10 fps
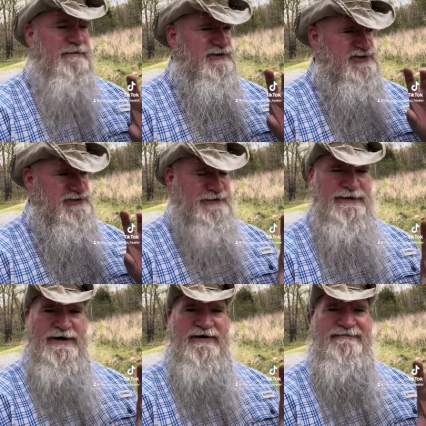But sure
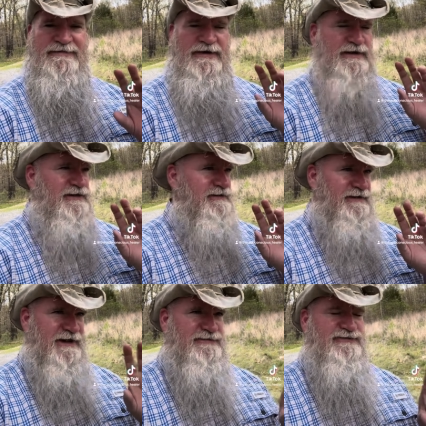enough,
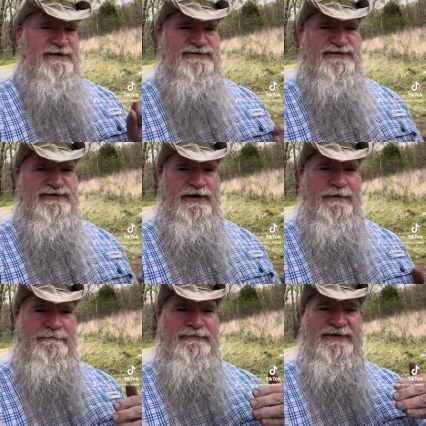life stressors
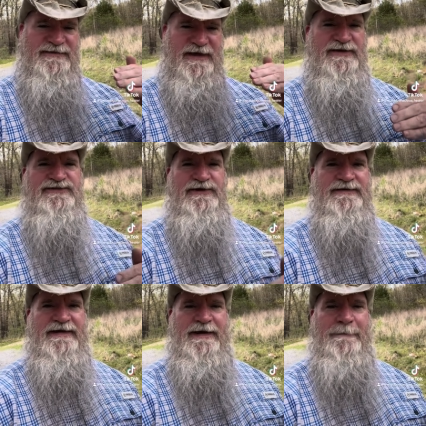come, things
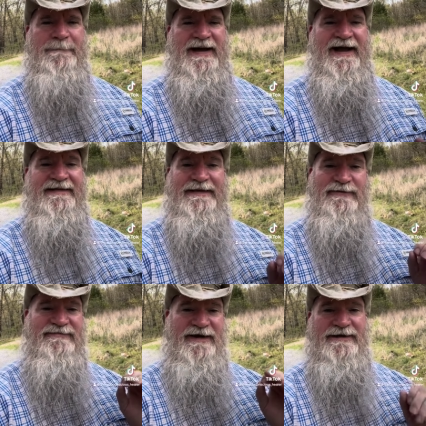start to impact, they'll
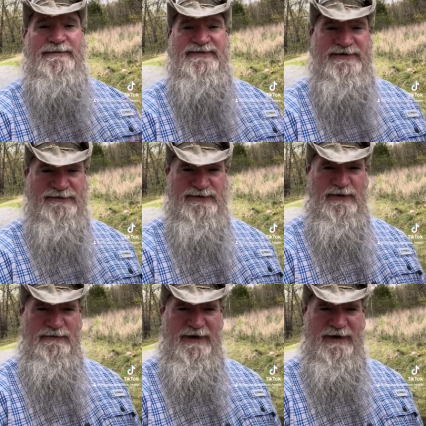find themselves going